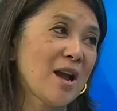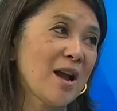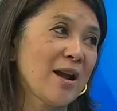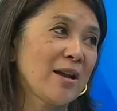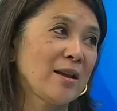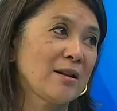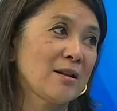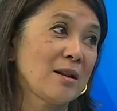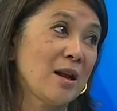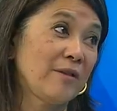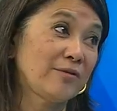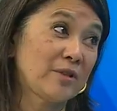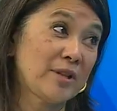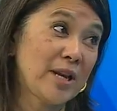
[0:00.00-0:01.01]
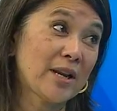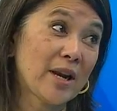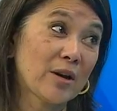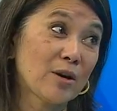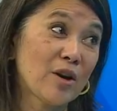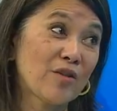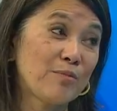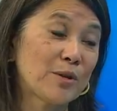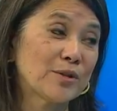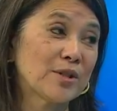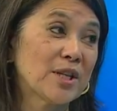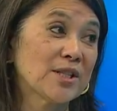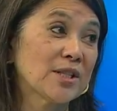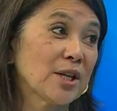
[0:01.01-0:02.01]
I love to take care of
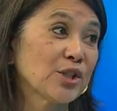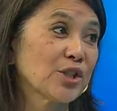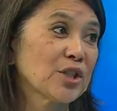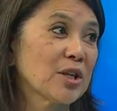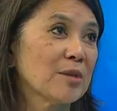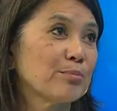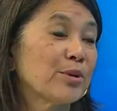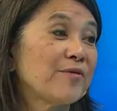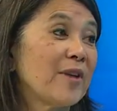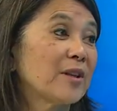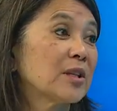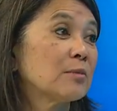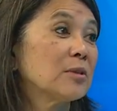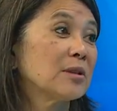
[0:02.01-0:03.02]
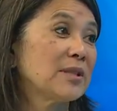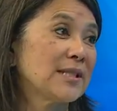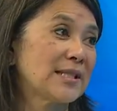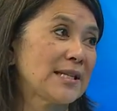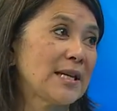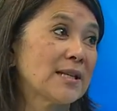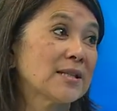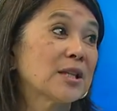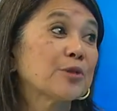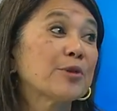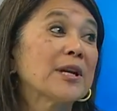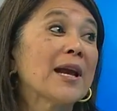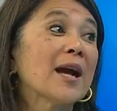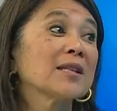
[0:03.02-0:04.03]
because it's such a preventable disease. It
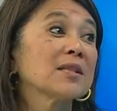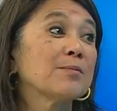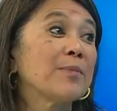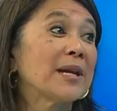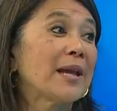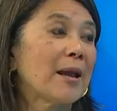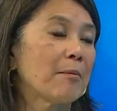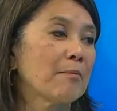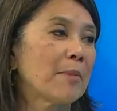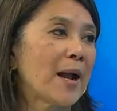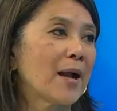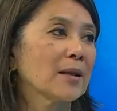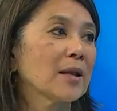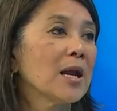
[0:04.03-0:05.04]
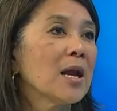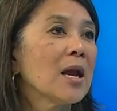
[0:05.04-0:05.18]
really has a big impact.